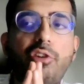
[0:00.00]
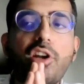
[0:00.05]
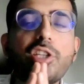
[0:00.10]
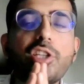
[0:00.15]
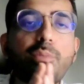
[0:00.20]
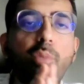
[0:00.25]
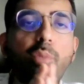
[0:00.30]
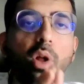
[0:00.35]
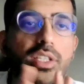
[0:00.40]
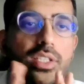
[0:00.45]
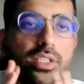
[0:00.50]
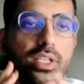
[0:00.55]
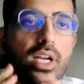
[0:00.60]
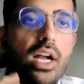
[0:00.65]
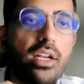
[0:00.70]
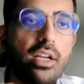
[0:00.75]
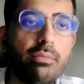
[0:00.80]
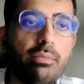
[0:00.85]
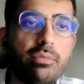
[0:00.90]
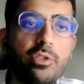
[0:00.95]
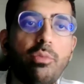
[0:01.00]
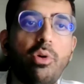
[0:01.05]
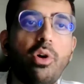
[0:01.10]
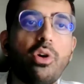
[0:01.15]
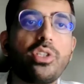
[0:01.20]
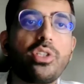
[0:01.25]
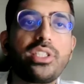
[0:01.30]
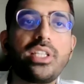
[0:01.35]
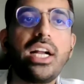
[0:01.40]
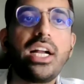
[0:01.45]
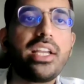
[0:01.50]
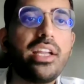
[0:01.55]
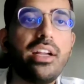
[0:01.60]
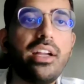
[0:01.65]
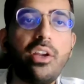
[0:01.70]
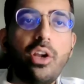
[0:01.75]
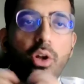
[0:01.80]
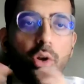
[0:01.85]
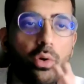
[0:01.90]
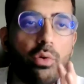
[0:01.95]
if you're a small startup, tomorrow
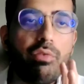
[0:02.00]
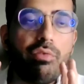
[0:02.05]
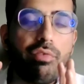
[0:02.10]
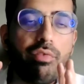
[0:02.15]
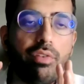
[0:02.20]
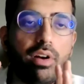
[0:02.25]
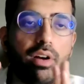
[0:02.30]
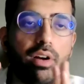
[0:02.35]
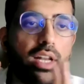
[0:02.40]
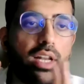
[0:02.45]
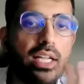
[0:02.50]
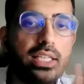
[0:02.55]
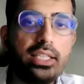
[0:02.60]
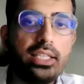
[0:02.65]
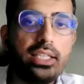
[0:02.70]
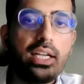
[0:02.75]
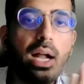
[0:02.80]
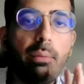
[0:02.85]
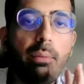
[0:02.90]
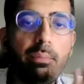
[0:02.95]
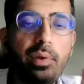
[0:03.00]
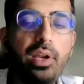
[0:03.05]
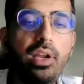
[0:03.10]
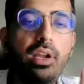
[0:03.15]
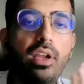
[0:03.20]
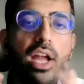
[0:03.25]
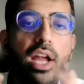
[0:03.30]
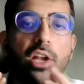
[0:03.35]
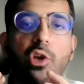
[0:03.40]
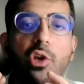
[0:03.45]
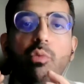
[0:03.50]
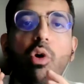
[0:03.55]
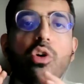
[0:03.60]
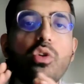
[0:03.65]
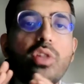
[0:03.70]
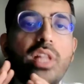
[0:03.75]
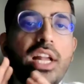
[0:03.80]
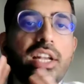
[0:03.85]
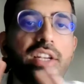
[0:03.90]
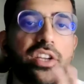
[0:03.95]
starting your own, let's say, company, and you
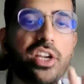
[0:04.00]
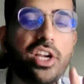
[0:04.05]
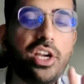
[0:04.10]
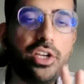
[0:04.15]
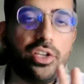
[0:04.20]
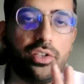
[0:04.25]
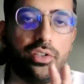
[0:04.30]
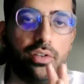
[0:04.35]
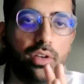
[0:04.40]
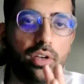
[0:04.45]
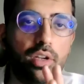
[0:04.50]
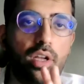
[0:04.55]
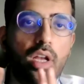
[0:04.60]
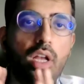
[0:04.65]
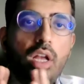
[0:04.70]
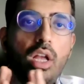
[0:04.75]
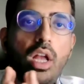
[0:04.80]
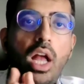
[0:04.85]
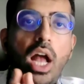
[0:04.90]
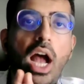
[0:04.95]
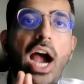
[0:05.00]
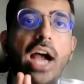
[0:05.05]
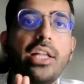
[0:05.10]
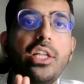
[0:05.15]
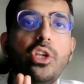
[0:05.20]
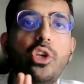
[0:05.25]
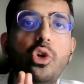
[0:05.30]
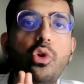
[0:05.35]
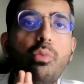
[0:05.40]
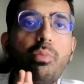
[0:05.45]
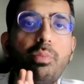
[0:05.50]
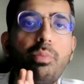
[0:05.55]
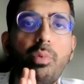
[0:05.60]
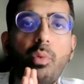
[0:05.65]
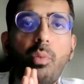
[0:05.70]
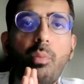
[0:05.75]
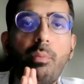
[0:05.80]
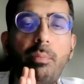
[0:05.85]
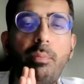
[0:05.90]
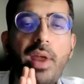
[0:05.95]
want authentication, either
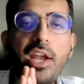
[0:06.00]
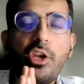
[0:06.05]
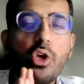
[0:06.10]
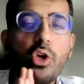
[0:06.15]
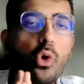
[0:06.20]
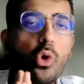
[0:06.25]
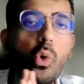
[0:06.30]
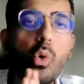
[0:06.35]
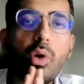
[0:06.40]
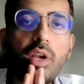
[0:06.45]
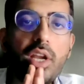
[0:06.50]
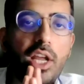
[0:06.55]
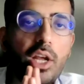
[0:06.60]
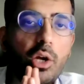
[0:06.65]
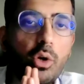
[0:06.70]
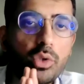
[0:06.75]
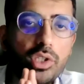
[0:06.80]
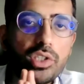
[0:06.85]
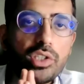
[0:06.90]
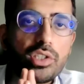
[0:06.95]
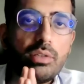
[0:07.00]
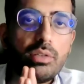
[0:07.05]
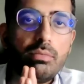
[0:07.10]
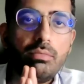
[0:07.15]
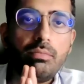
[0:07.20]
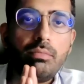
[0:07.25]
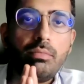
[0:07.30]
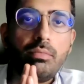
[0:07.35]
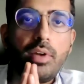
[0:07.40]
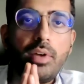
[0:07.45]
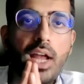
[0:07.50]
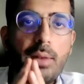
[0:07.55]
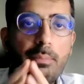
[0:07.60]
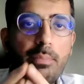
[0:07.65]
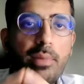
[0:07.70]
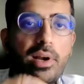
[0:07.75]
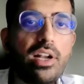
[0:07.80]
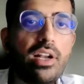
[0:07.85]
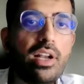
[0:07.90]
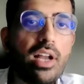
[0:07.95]
you make your own ecosystem
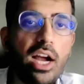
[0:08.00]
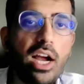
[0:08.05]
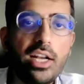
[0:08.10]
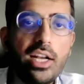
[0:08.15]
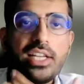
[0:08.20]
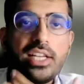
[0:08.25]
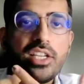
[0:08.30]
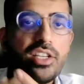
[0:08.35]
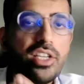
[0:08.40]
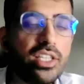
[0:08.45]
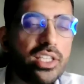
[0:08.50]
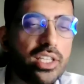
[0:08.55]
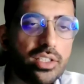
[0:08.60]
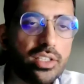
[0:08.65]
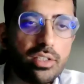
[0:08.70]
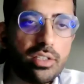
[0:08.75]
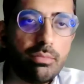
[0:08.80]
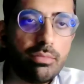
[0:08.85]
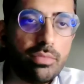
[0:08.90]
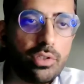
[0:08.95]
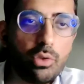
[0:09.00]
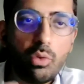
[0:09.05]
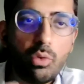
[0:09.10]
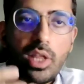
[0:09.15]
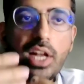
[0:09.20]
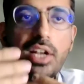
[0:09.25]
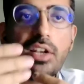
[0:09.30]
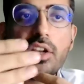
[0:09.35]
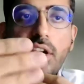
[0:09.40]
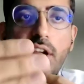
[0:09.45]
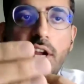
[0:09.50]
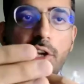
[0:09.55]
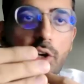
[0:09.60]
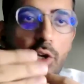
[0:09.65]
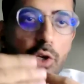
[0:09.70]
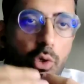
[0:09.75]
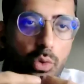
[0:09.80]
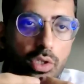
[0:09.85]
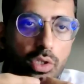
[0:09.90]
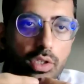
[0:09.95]
and build identity systems to
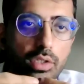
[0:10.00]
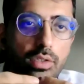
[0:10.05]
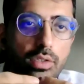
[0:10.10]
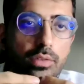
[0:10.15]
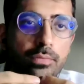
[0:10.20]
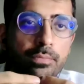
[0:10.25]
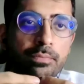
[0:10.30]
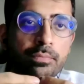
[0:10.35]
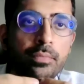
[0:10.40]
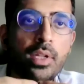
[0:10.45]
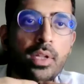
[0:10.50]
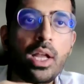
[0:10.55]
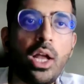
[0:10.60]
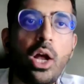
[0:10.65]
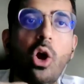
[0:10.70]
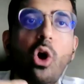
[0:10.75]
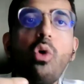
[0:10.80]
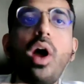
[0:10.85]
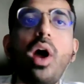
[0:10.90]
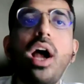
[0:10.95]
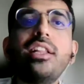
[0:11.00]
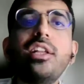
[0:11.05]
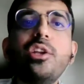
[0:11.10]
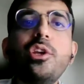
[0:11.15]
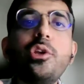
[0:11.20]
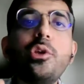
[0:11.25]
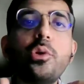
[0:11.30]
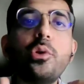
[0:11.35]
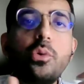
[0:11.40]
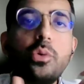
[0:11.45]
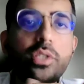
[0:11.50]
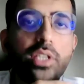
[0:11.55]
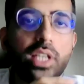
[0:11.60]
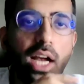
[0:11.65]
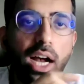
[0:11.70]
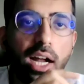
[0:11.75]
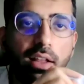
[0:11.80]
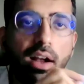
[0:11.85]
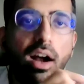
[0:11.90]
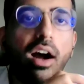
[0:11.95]
authenticate your users, or either you
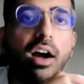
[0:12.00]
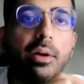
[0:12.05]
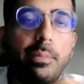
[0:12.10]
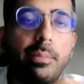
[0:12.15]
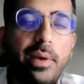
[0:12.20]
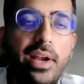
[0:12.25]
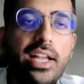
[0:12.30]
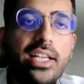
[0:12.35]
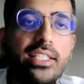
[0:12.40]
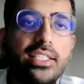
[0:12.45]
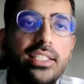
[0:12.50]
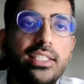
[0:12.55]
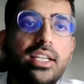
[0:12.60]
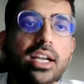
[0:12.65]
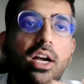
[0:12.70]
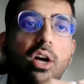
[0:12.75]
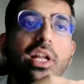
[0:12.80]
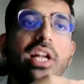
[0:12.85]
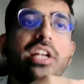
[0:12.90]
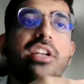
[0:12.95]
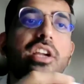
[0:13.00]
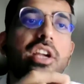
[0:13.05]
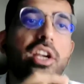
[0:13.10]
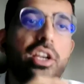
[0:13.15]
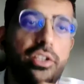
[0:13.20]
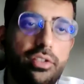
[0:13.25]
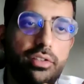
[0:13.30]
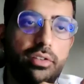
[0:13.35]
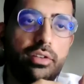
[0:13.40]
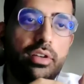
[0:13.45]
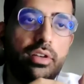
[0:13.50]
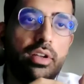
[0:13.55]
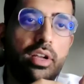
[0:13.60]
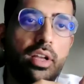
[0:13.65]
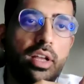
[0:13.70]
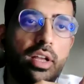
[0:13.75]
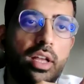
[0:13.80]
use Aadhaar-based authentication.